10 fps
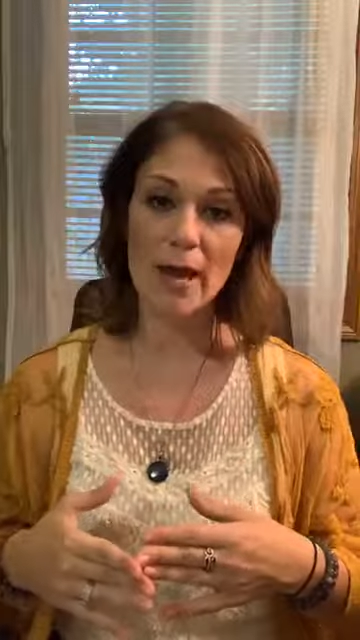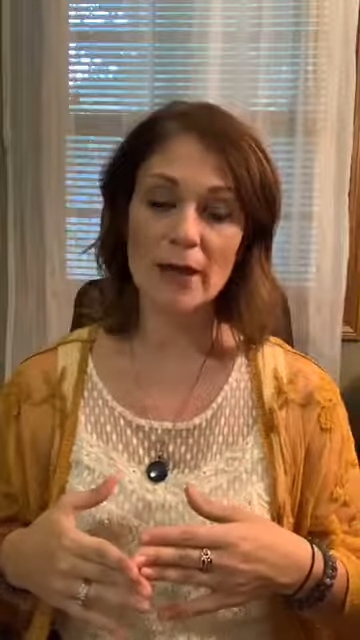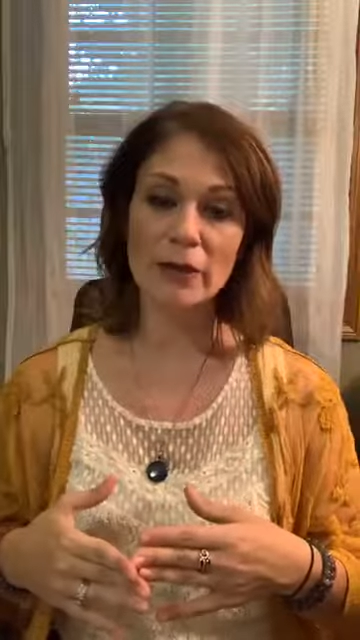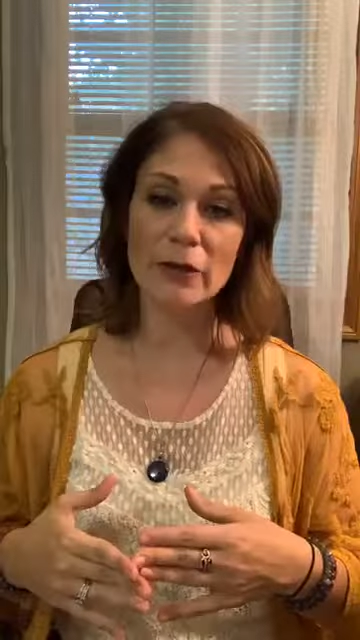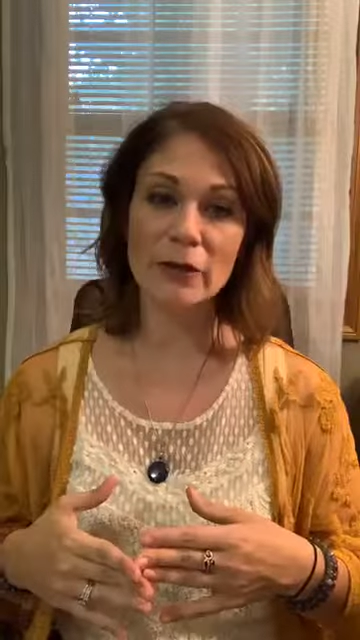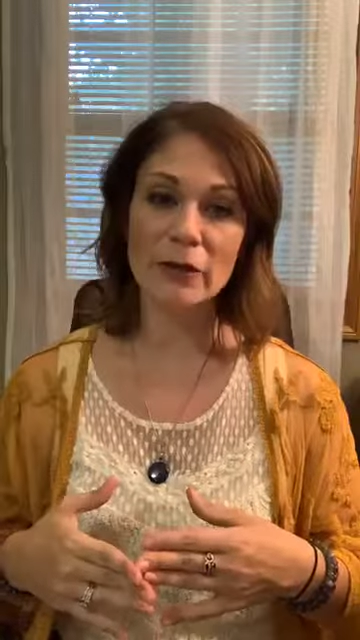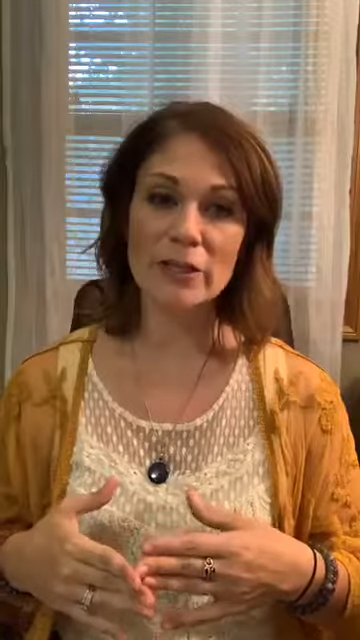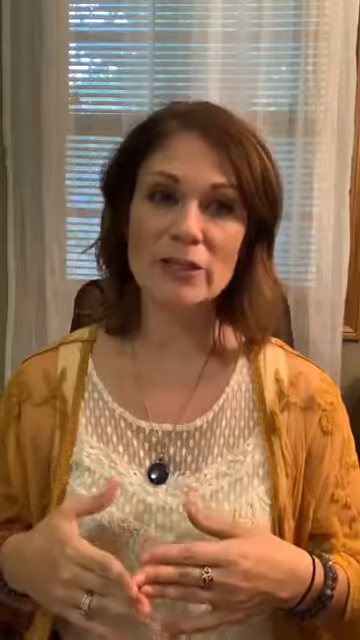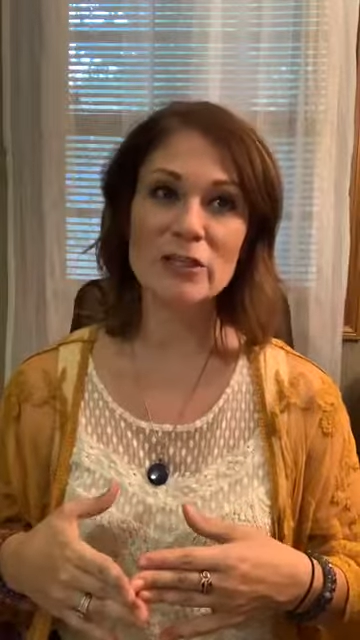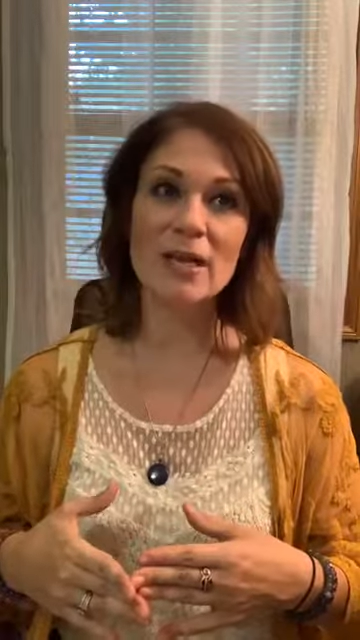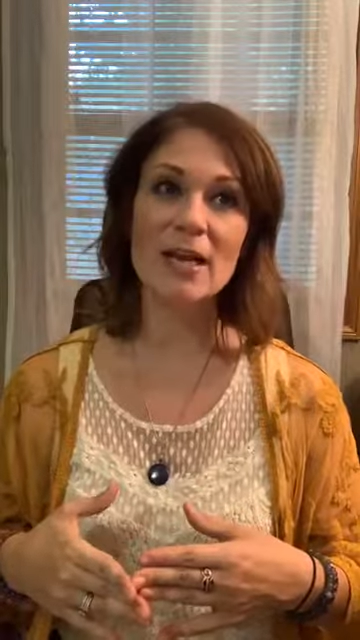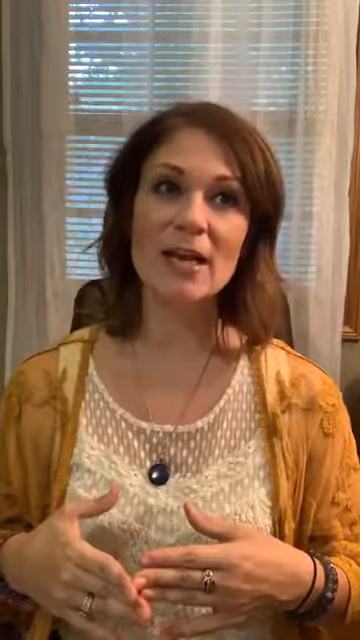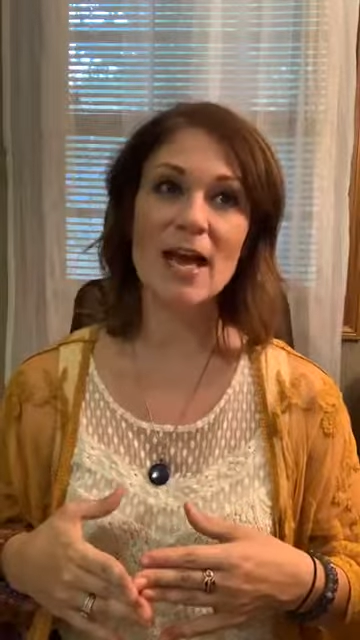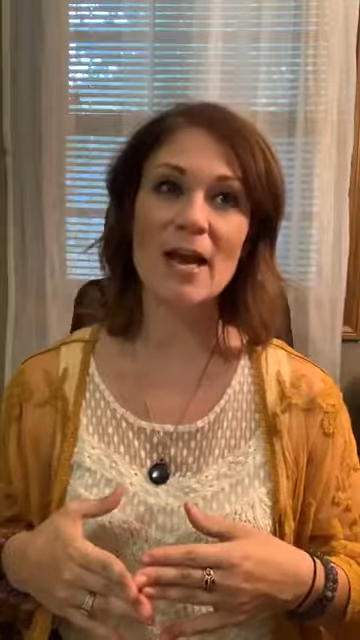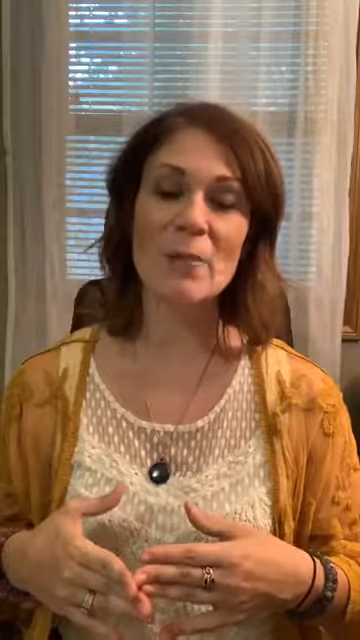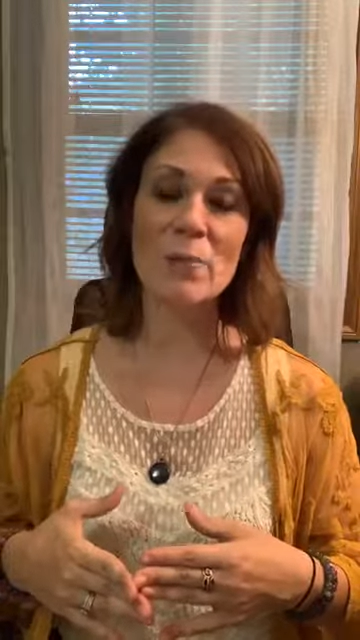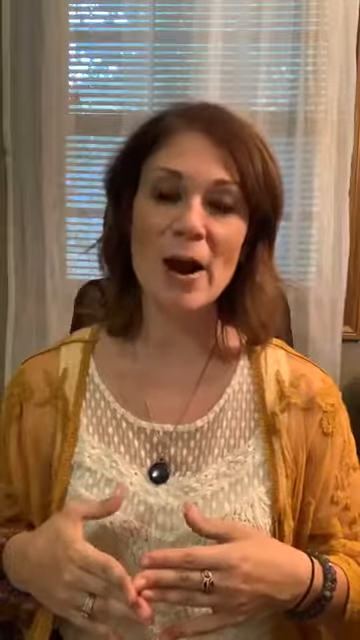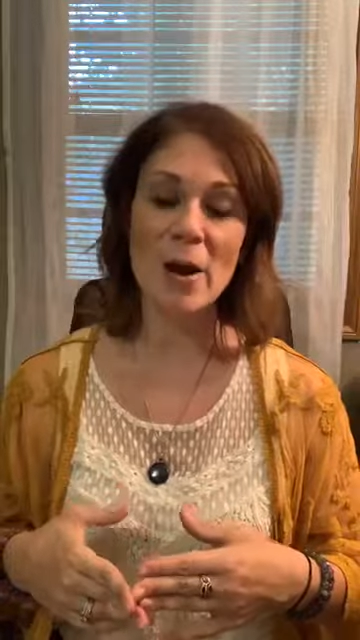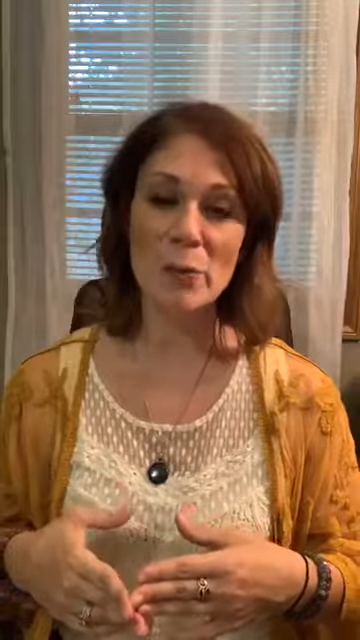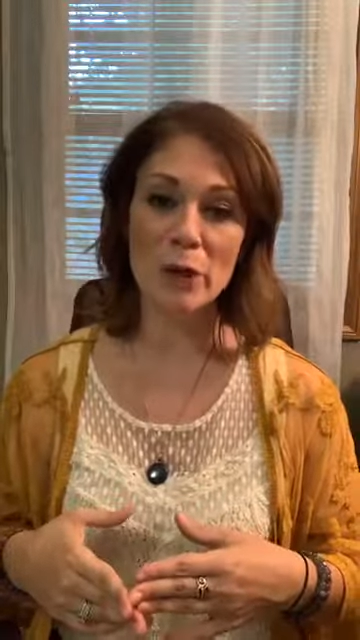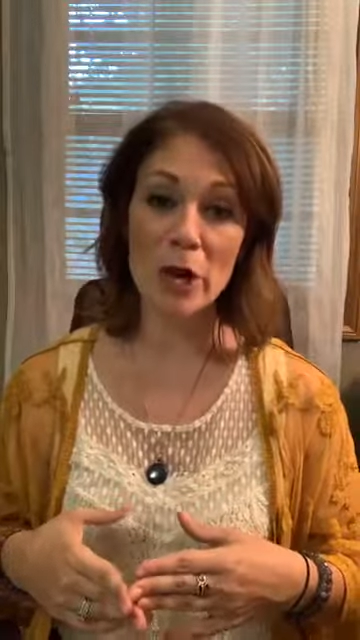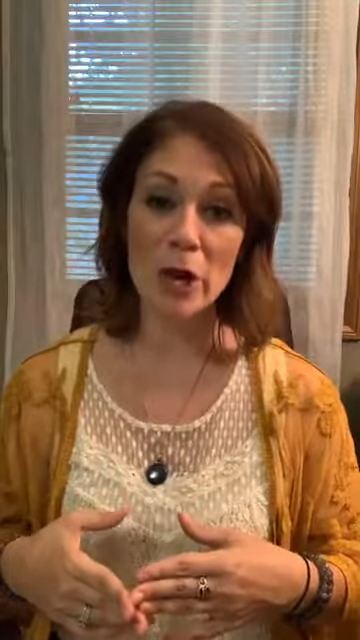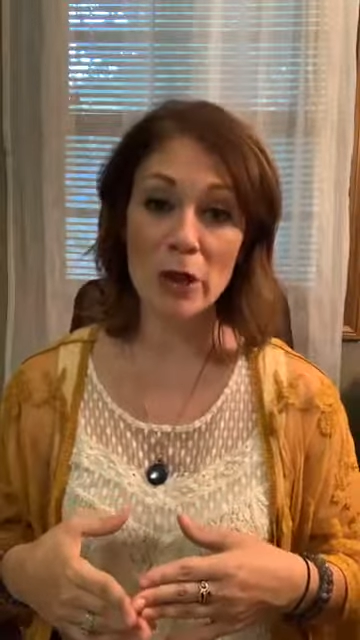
and encouraging and empowering